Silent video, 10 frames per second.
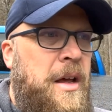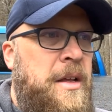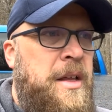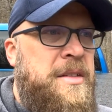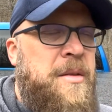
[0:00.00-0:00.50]

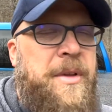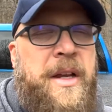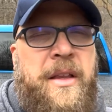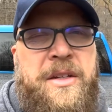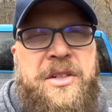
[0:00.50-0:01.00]
it's something I
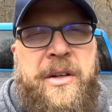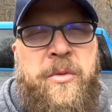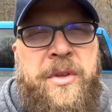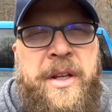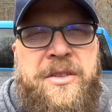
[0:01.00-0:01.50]
like sharing
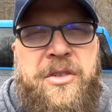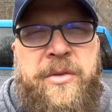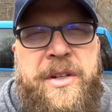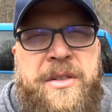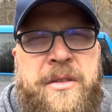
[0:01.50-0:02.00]
with the next
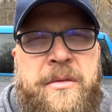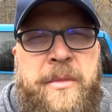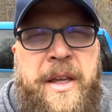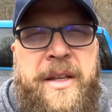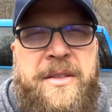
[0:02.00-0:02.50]
generation,
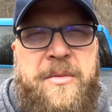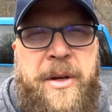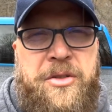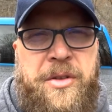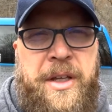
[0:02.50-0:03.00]
my kids
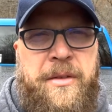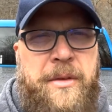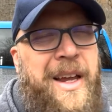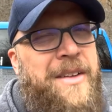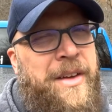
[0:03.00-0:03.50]
especially,
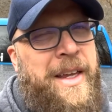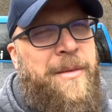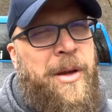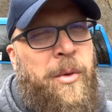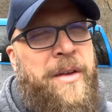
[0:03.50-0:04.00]
and if I can get
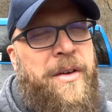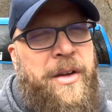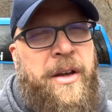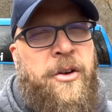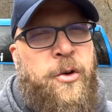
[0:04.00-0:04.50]
my wife out
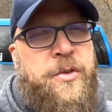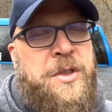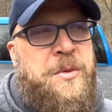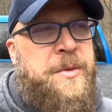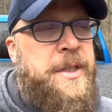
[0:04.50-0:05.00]
here, her
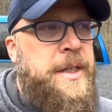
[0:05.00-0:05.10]
too.